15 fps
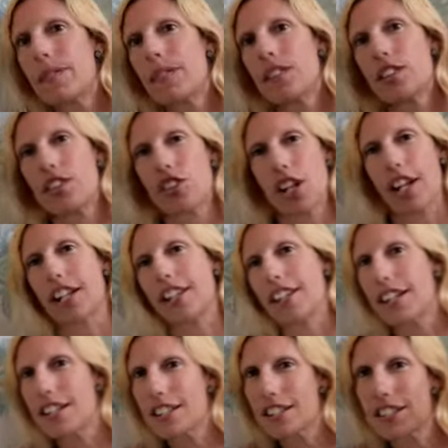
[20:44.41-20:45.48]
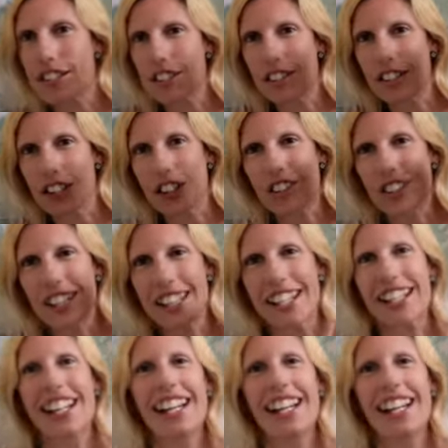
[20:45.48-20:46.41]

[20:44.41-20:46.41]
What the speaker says: Just checking that it's still recording.